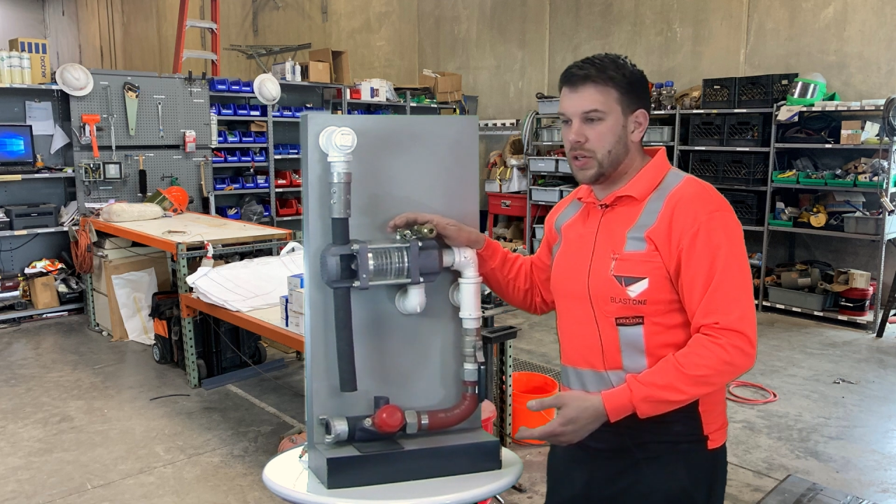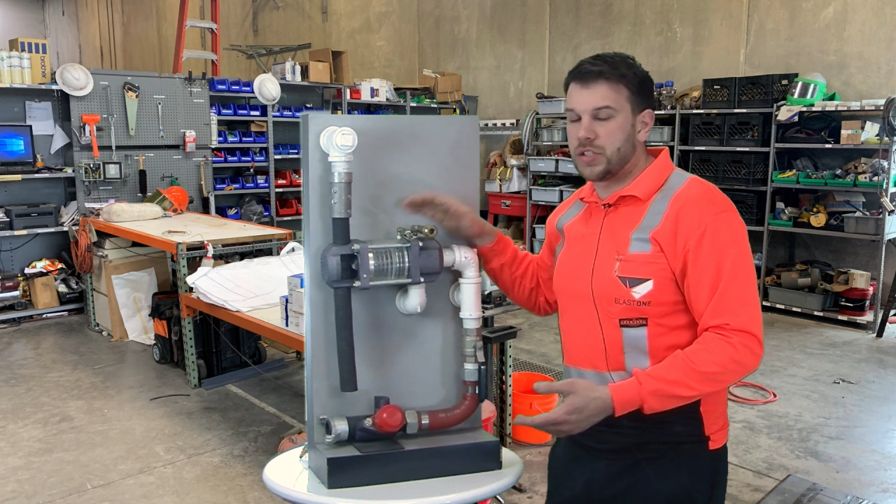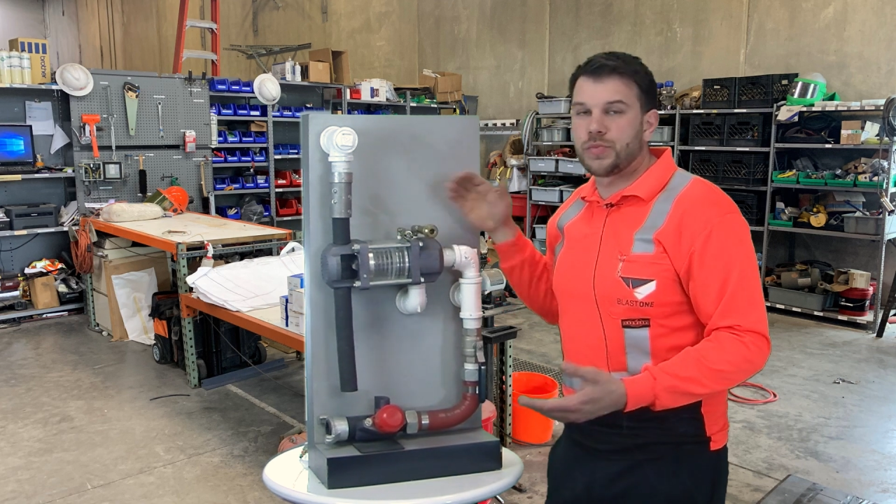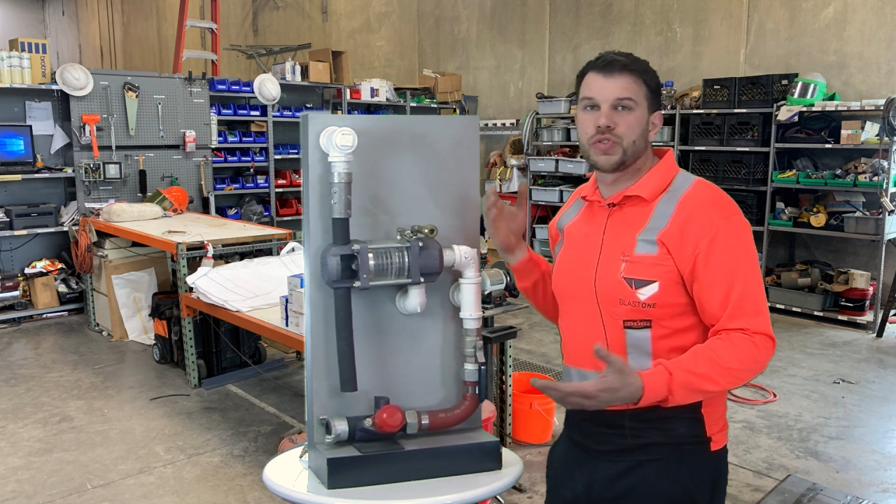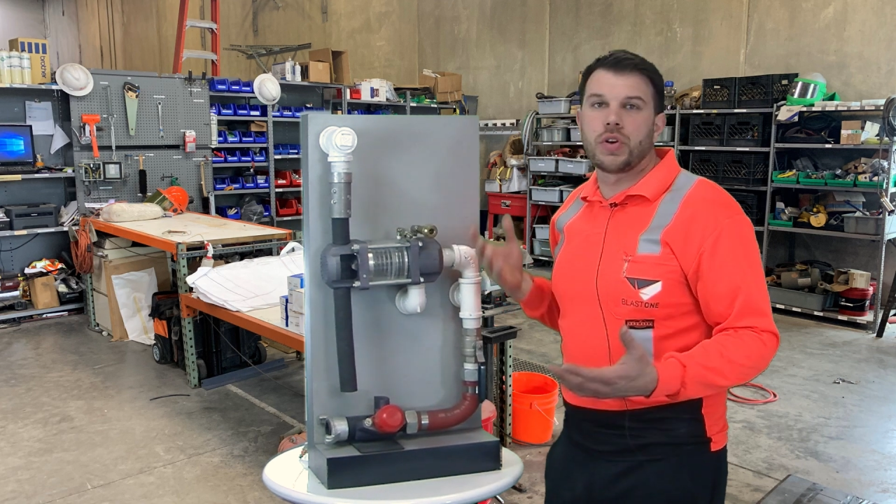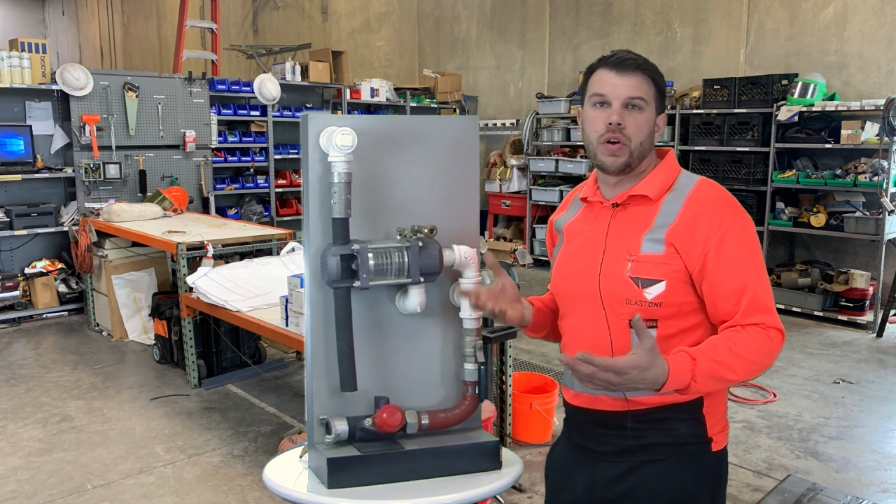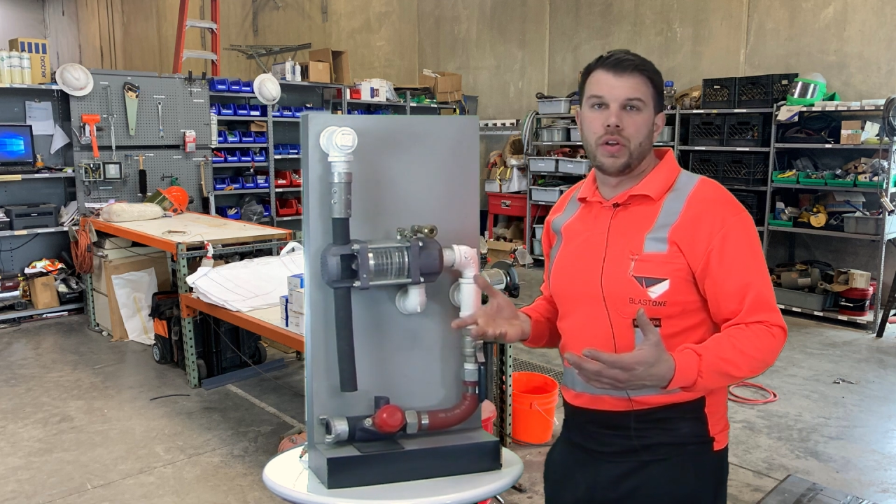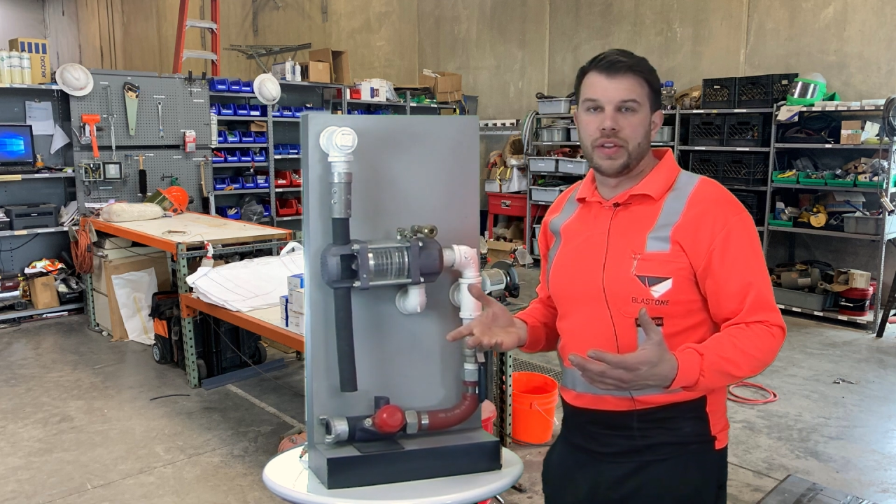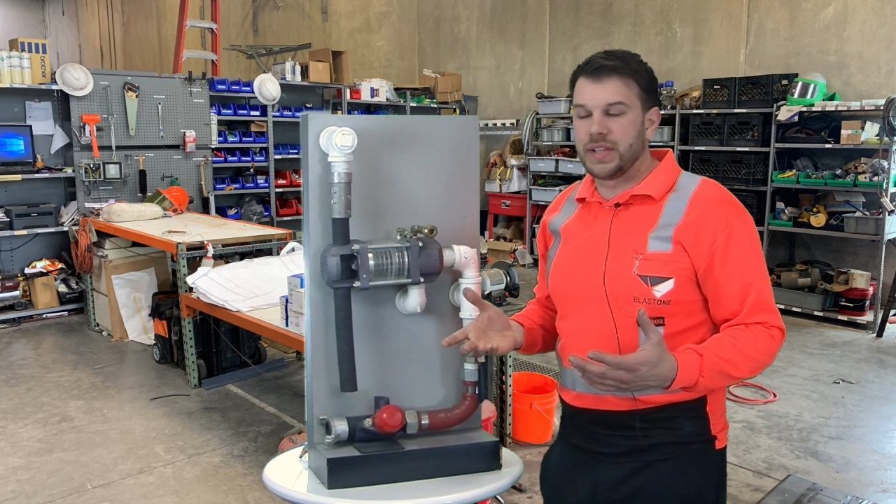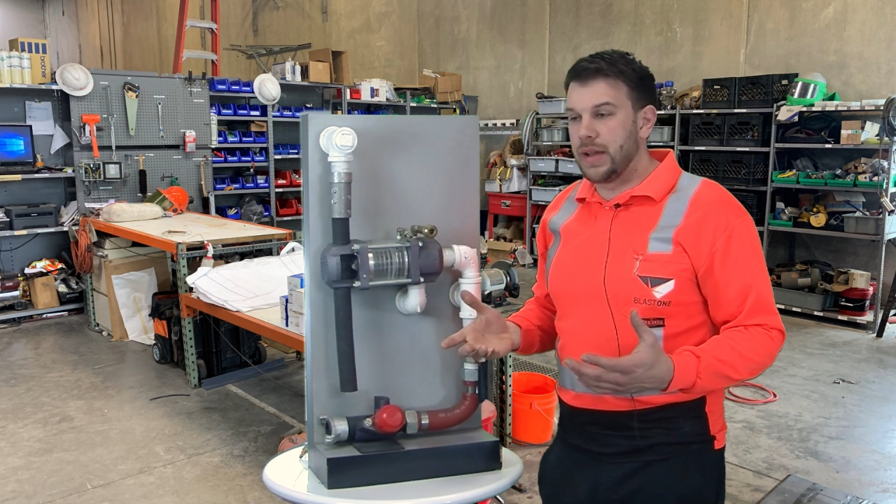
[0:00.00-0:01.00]
Customers call
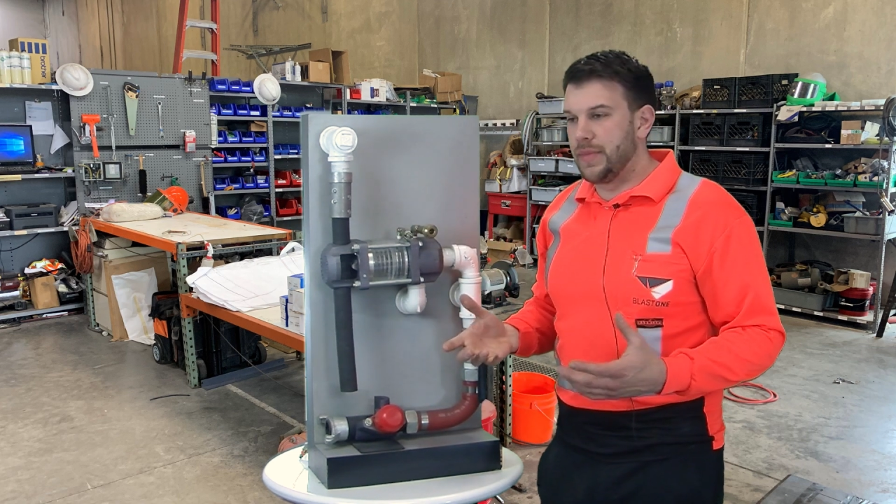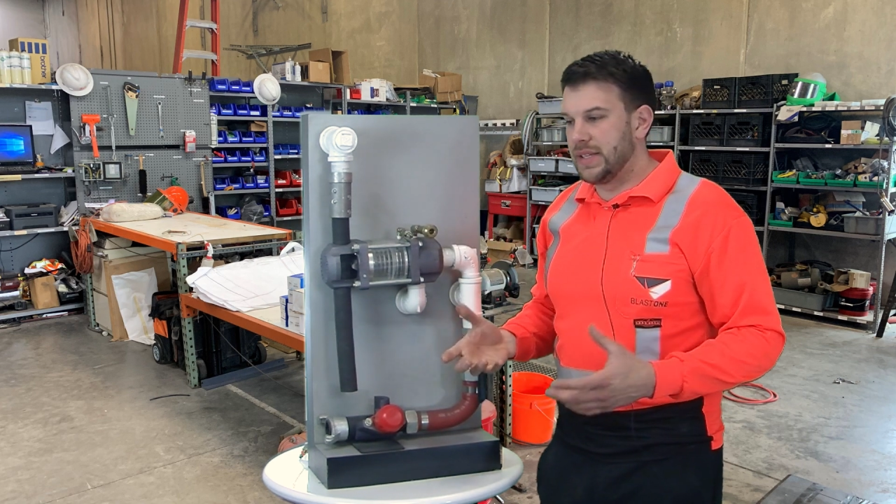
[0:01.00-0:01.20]
all the time.